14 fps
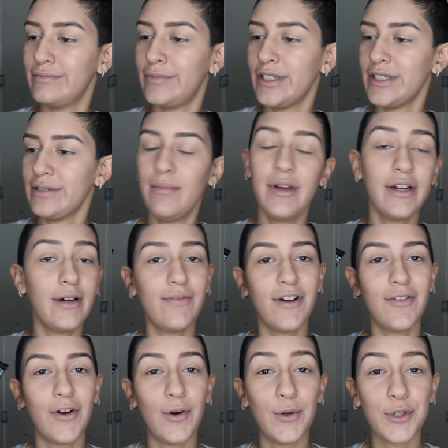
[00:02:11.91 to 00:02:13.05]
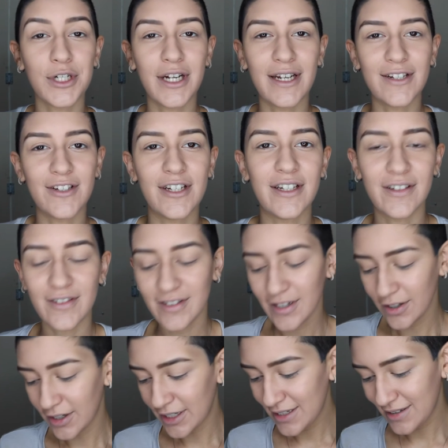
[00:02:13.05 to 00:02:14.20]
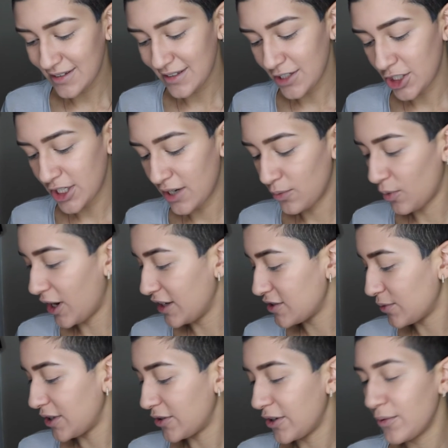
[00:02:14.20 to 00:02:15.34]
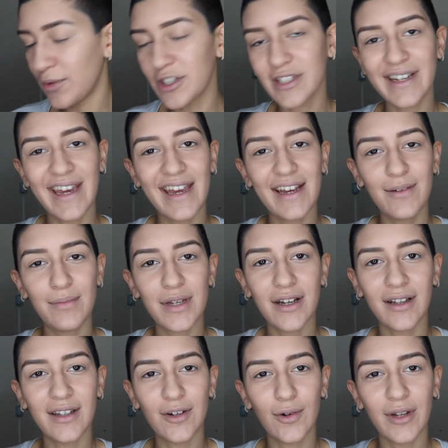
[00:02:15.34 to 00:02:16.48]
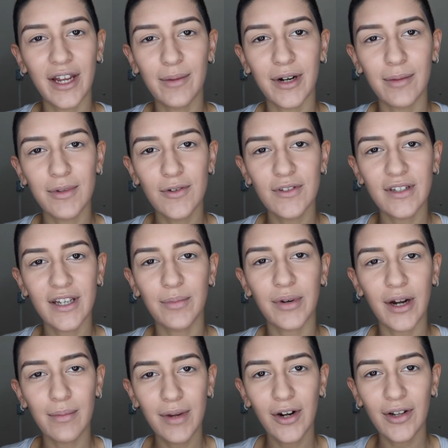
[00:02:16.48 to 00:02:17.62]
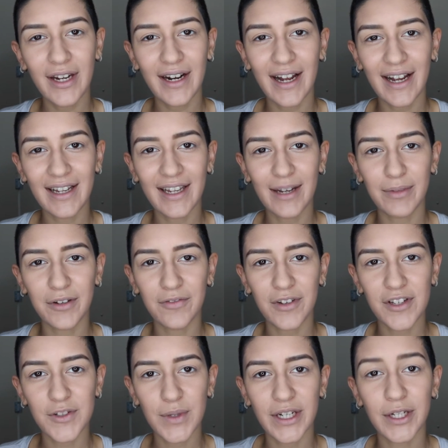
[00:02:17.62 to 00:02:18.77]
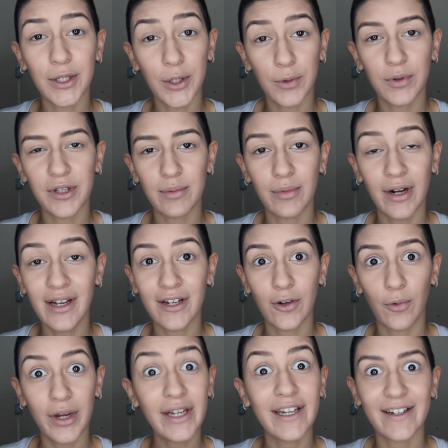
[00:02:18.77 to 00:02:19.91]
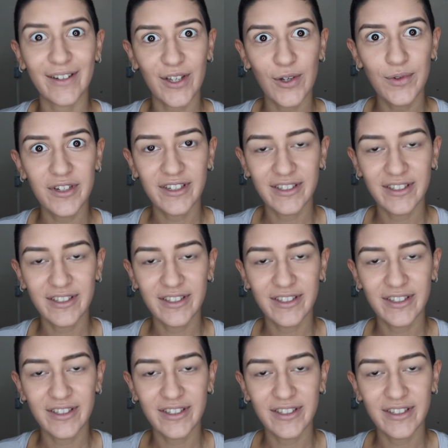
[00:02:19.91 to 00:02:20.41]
or is it Makeup Forever Ultra HD Concealer. And this is the shade Y23, which can be a little light, but I'm using it primarily to highlight my face so I can look really bright and awake and cute.